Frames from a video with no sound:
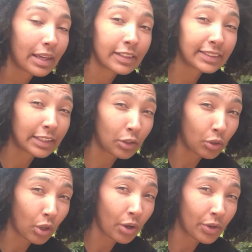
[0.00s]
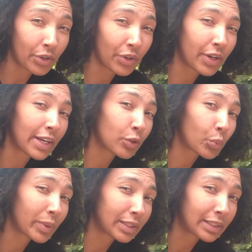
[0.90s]
is the longer it
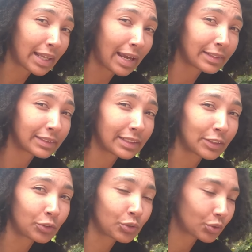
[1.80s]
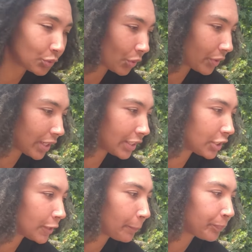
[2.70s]
will last in
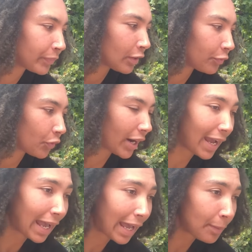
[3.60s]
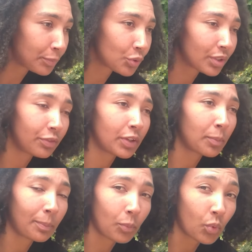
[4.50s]
storage for up to
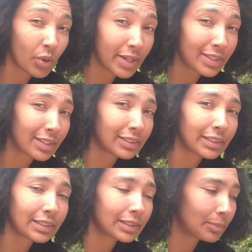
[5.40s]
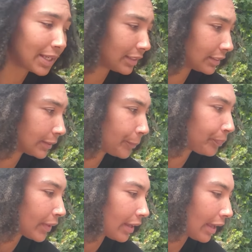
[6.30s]
even more than six months.
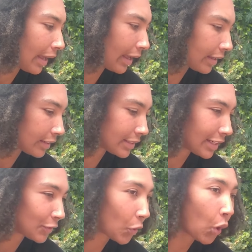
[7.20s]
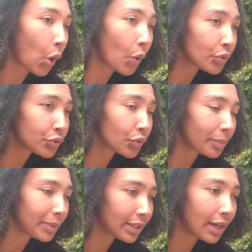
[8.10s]
And it
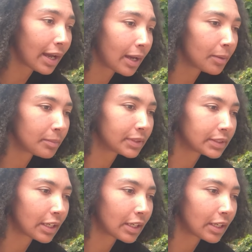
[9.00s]
also becomes